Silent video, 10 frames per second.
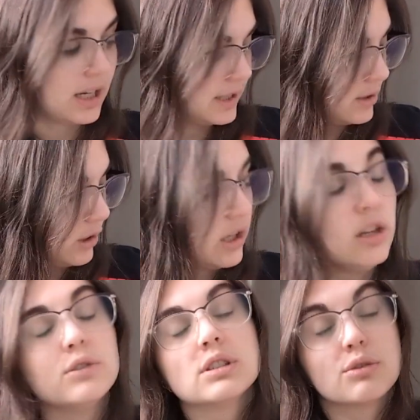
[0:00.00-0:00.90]
I still can
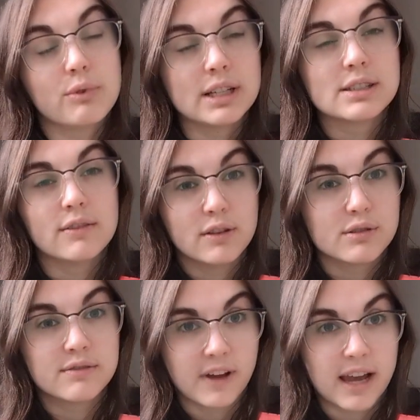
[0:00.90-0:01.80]
use the rest of
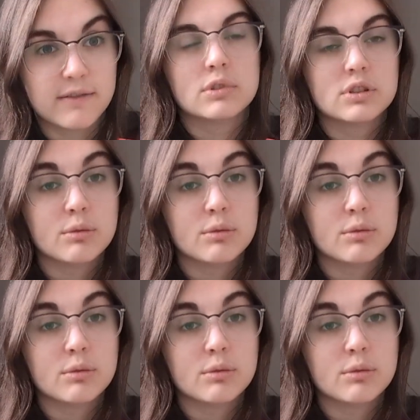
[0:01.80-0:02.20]
those 5